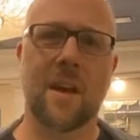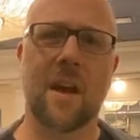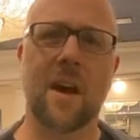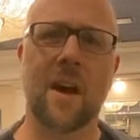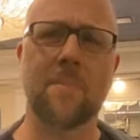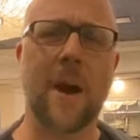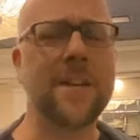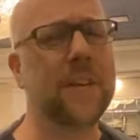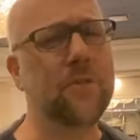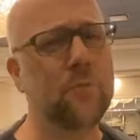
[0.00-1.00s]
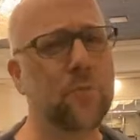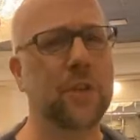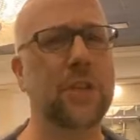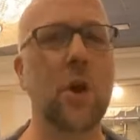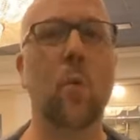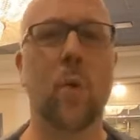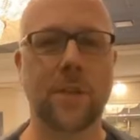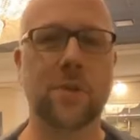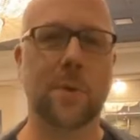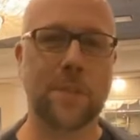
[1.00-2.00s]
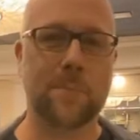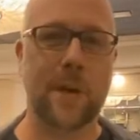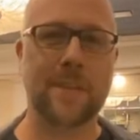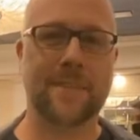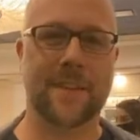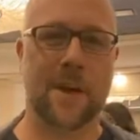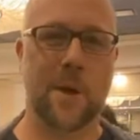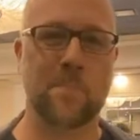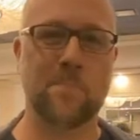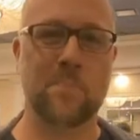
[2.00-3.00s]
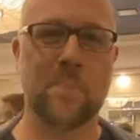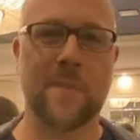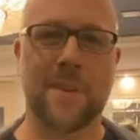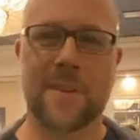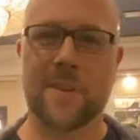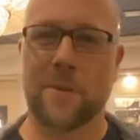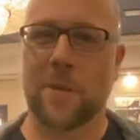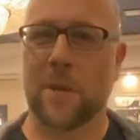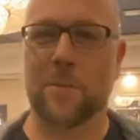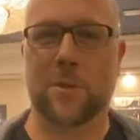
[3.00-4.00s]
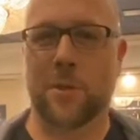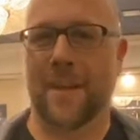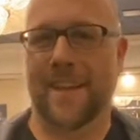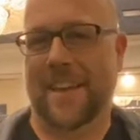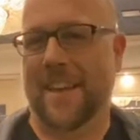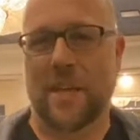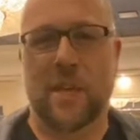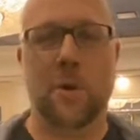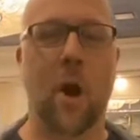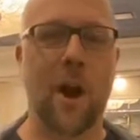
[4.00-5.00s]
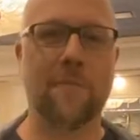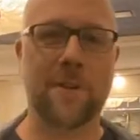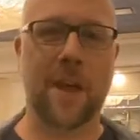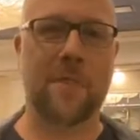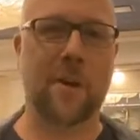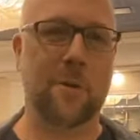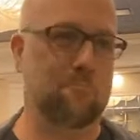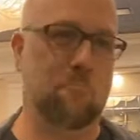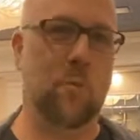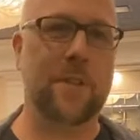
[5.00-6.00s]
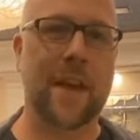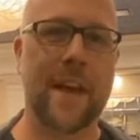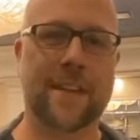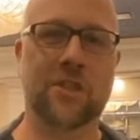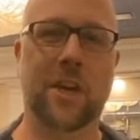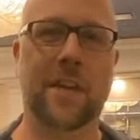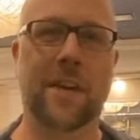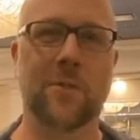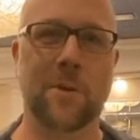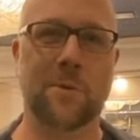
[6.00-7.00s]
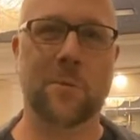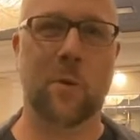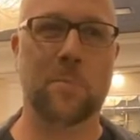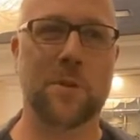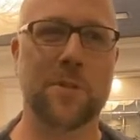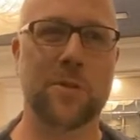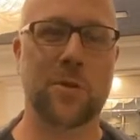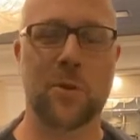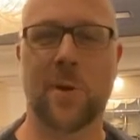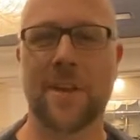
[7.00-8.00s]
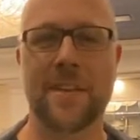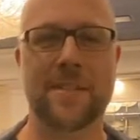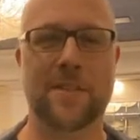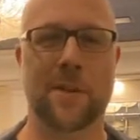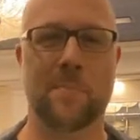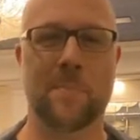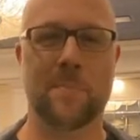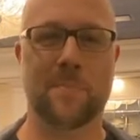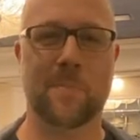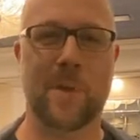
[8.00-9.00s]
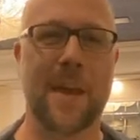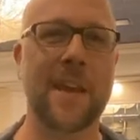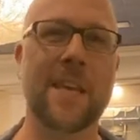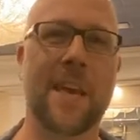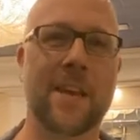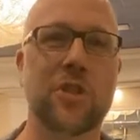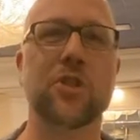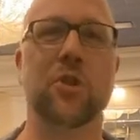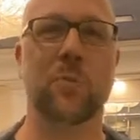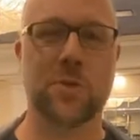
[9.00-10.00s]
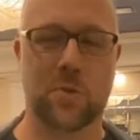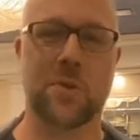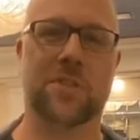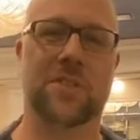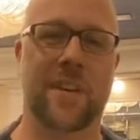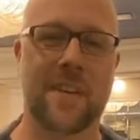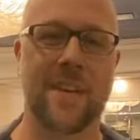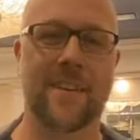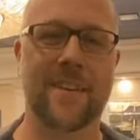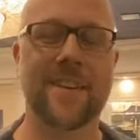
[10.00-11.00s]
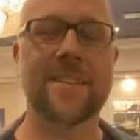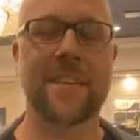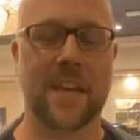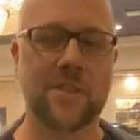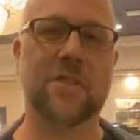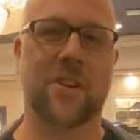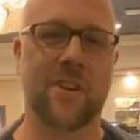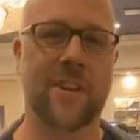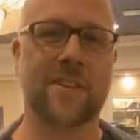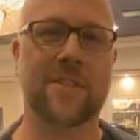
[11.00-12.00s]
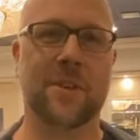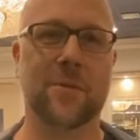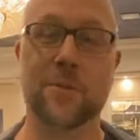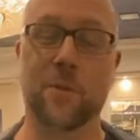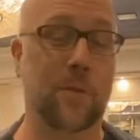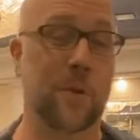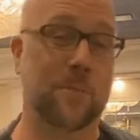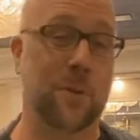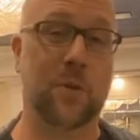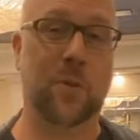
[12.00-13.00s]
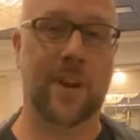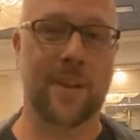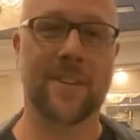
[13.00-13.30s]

Um, I didn't really know what to expect. Um, it was, he offered, and I thought, what the heck, check it out. I'm a small business owner. I need some, any additional resources I need to get started. So, so far it's been great.